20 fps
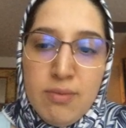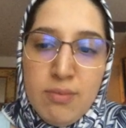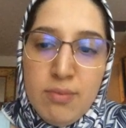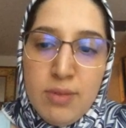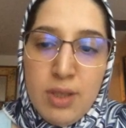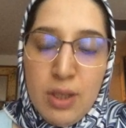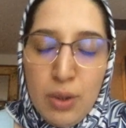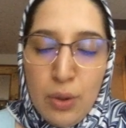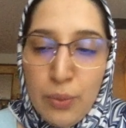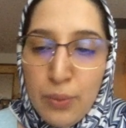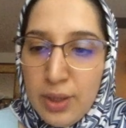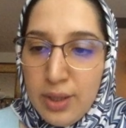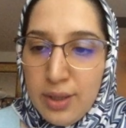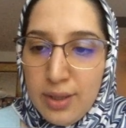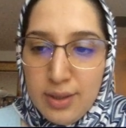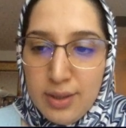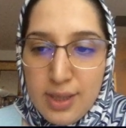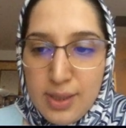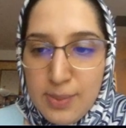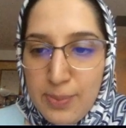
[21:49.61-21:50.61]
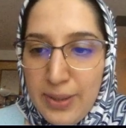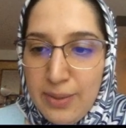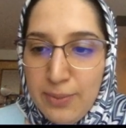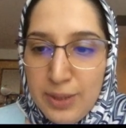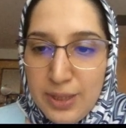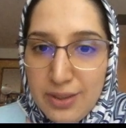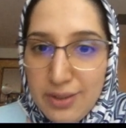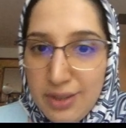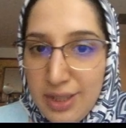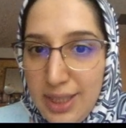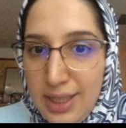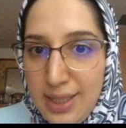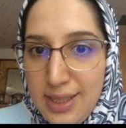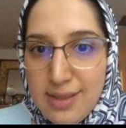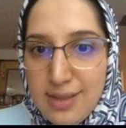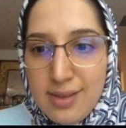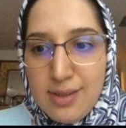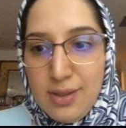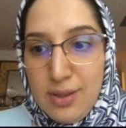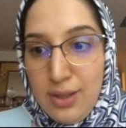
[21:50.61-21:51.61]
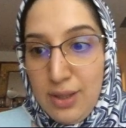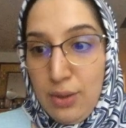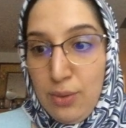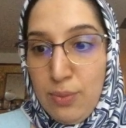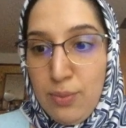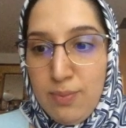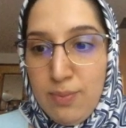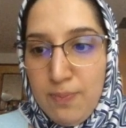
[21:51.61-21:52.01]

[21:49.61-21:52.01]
the lower this parameter is, you